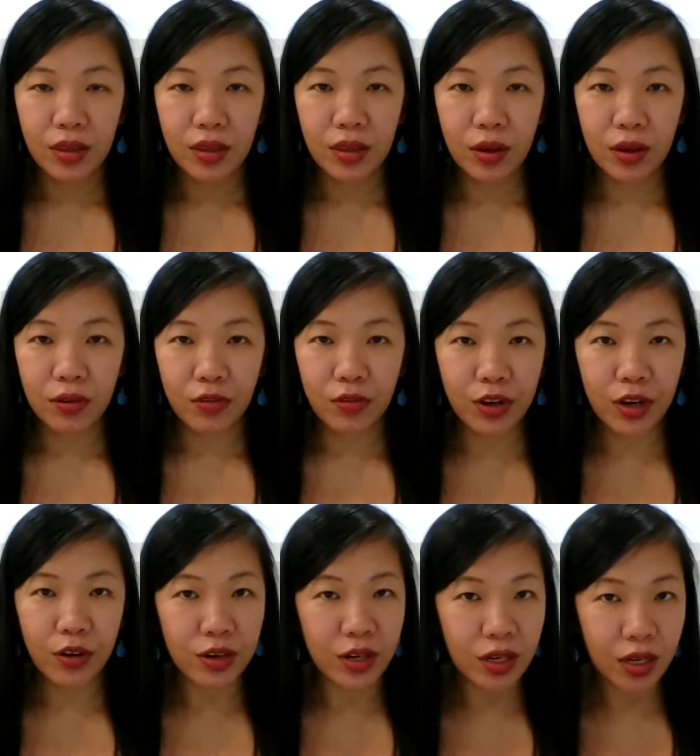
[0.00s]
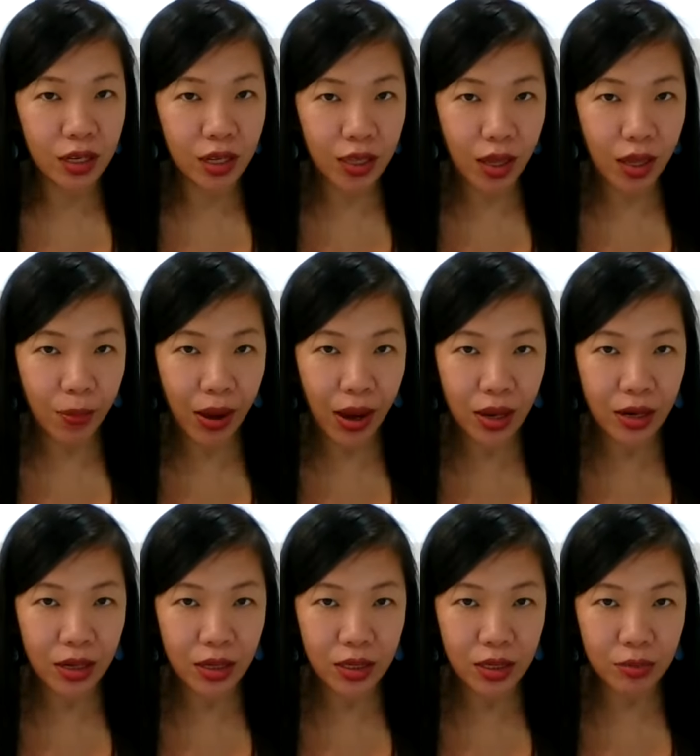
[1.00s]
They're afraid of hurting their
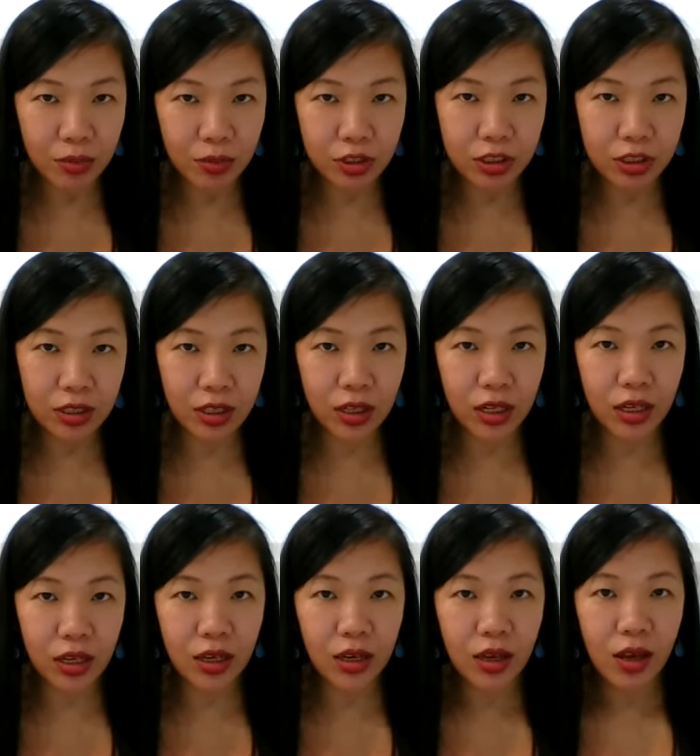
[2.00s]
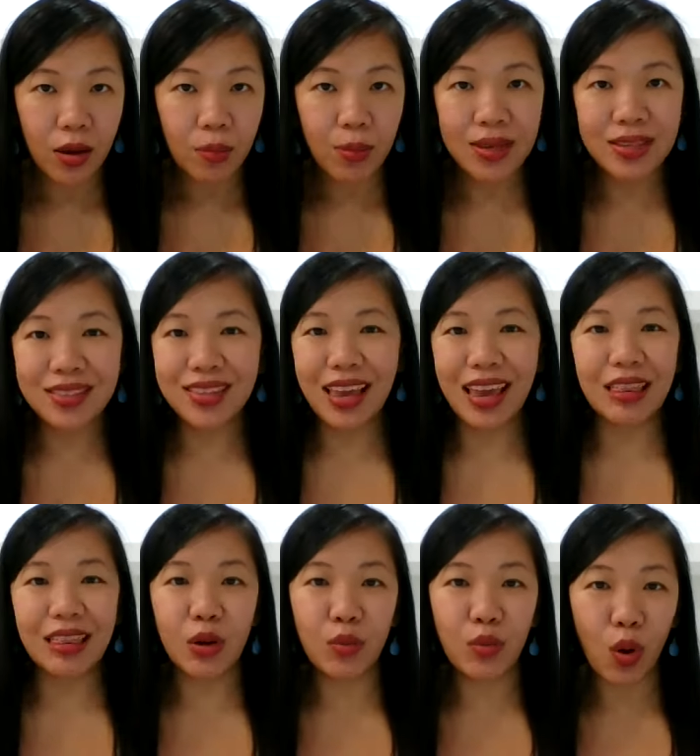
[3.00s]
partner emotionally by saying
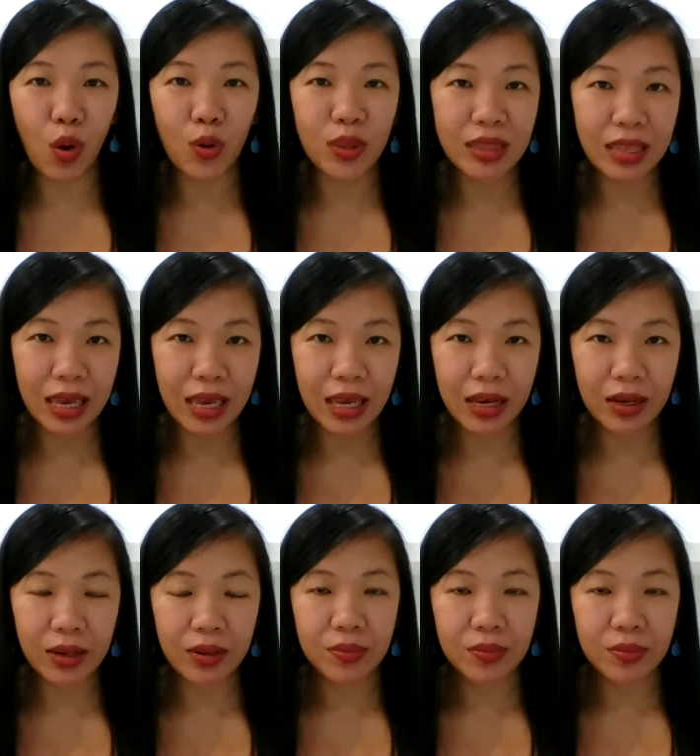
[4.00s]
the wrong thing,